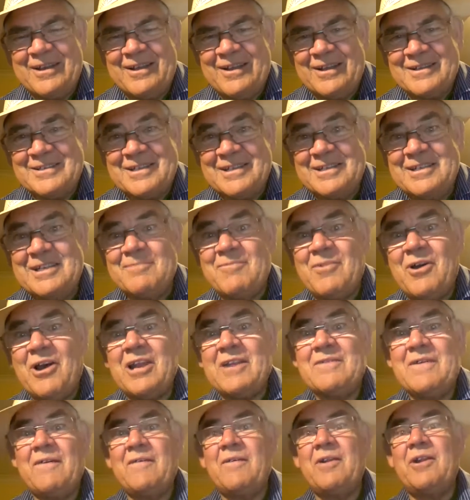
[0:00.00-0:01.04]
And I said, do you
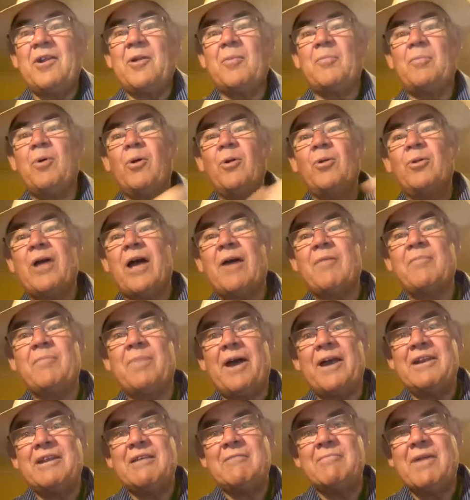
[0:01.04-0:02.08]
mind if I have a little pool? I haven't
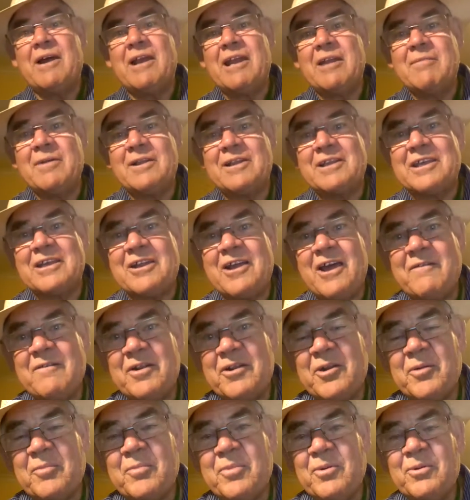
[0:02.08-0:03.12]
paid any money, but can I have a
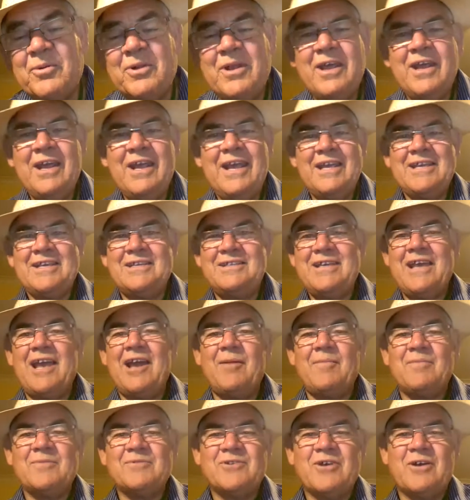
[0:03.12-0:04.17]
little pool? He said, yeah,
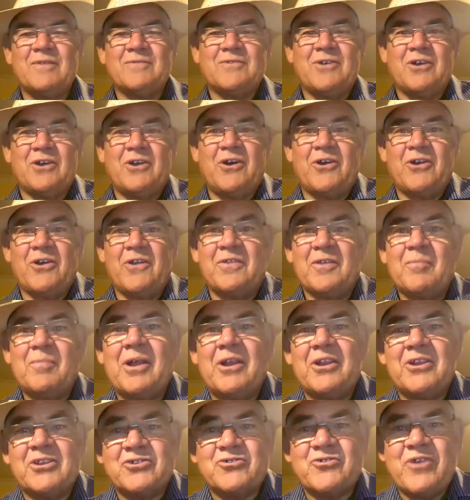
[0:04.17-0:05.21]
help yourself. So I got on, the
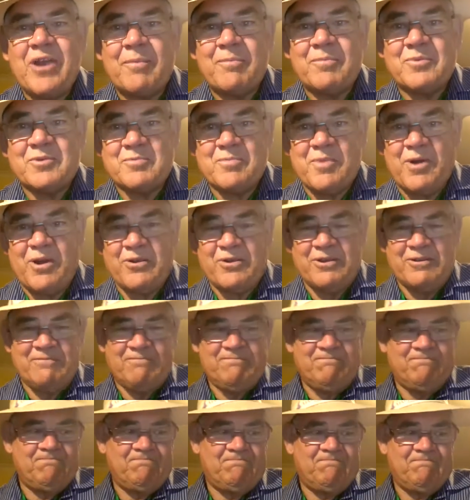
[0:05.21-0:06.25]
bloody strap was broken.
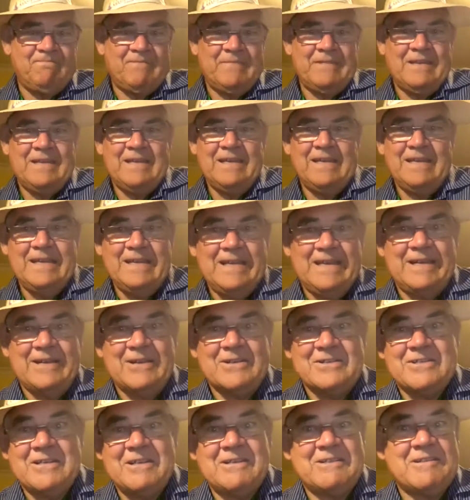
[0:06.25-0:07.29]
And
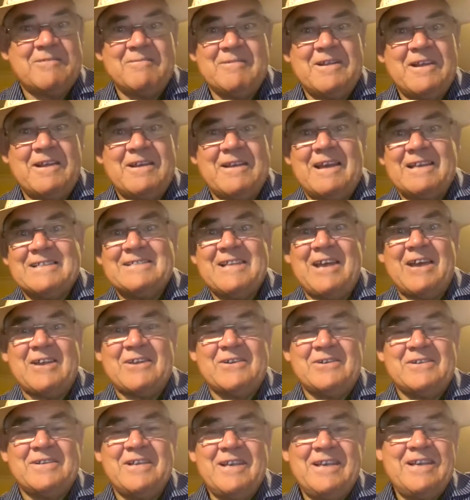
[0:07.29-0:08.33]
I said to him, no
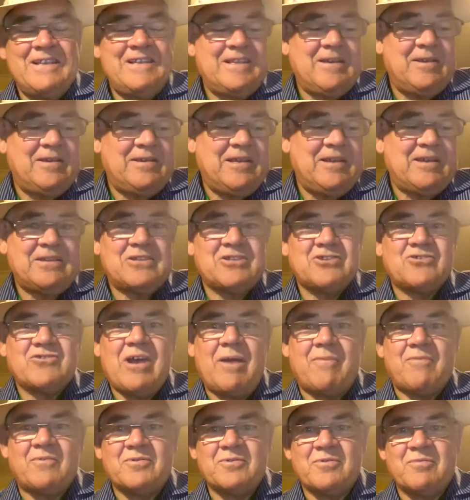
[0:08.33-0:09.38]
good. Yeah, your
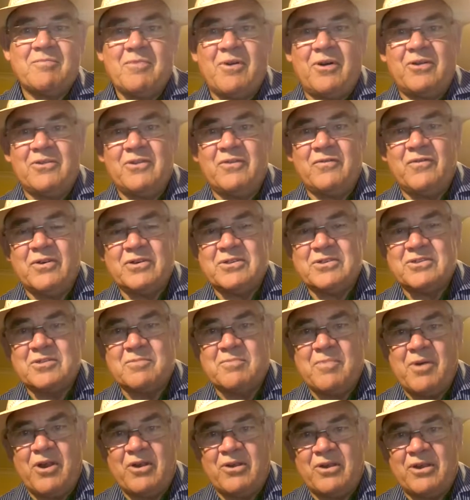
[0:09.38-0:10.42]
strap's on the
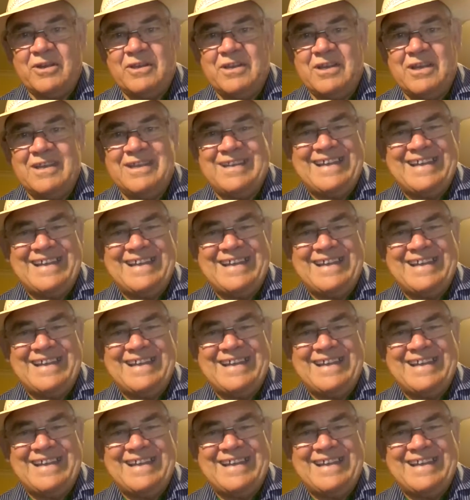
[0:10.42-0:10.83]
foot's broken.